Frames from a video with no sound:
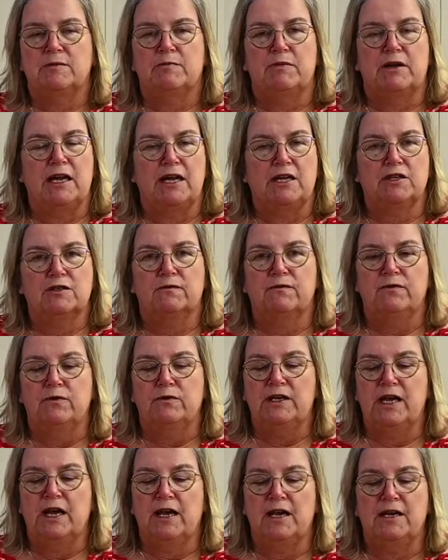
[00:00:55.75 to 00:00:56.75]
but angel food
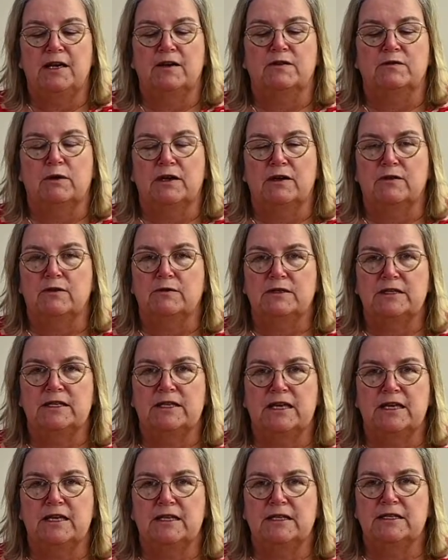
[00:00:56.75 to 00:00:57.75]
cake is one of those
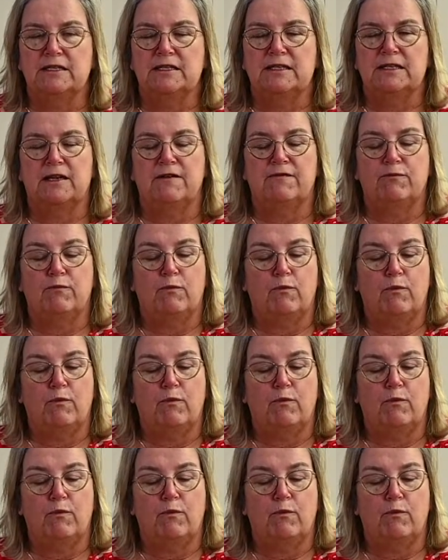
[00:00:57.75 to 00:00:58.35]
things that